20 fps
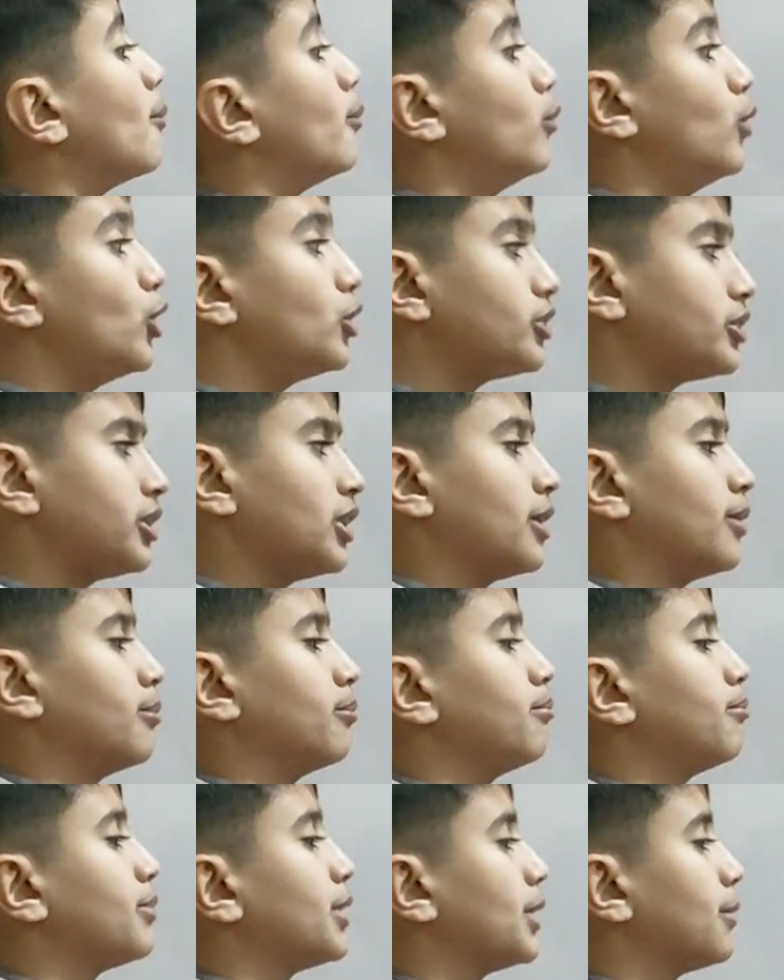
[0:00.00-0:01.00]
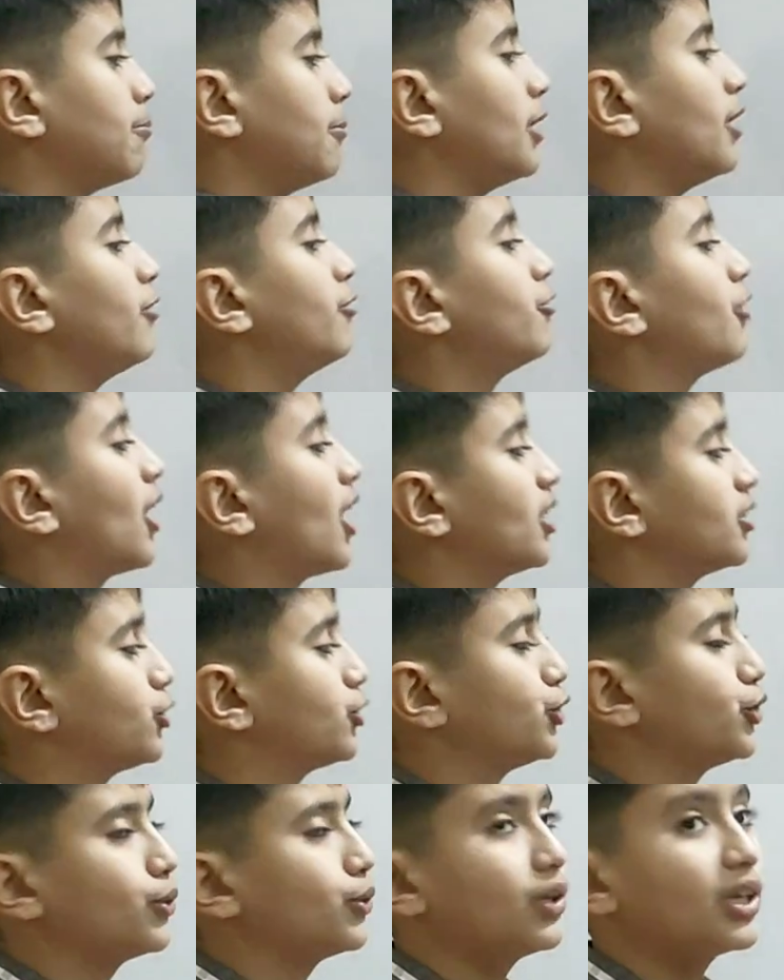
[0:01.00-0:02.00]
Muslim people
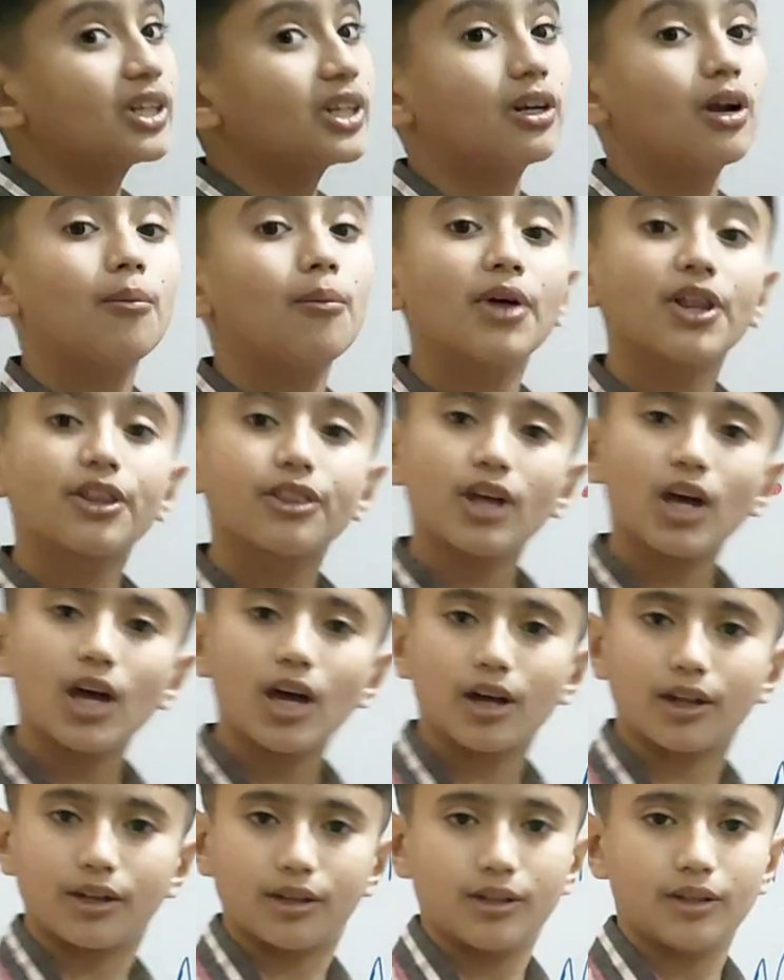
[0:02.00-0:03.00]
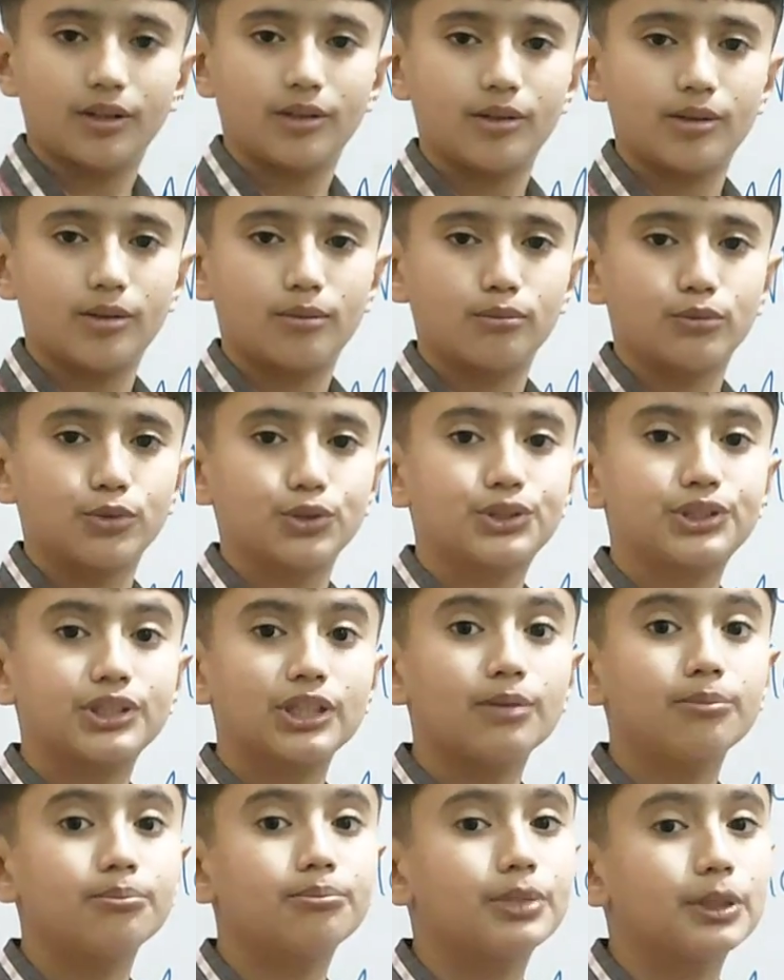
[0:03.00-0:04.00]
fast during Ramadan.
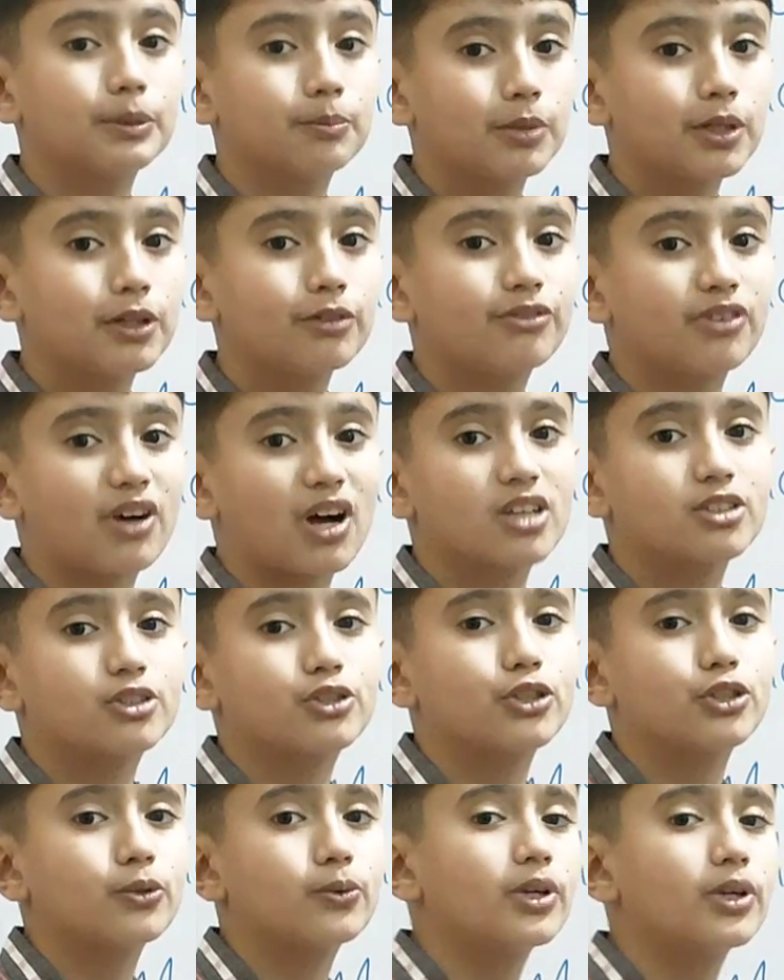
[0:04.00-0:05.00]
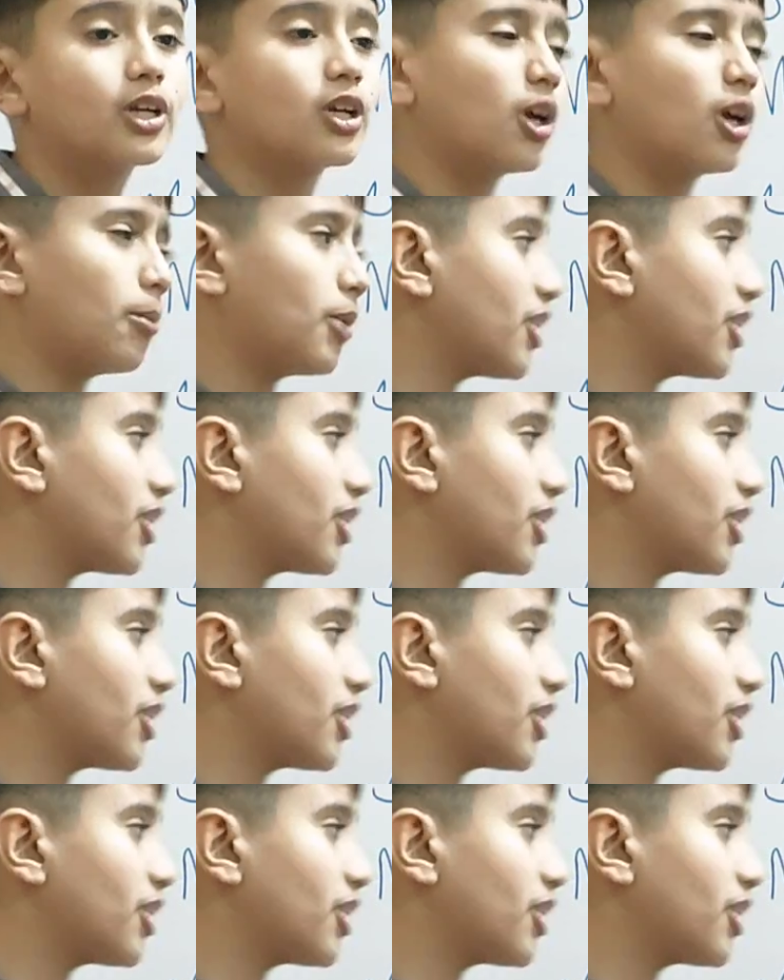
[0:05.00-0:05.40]
Muslim people fast during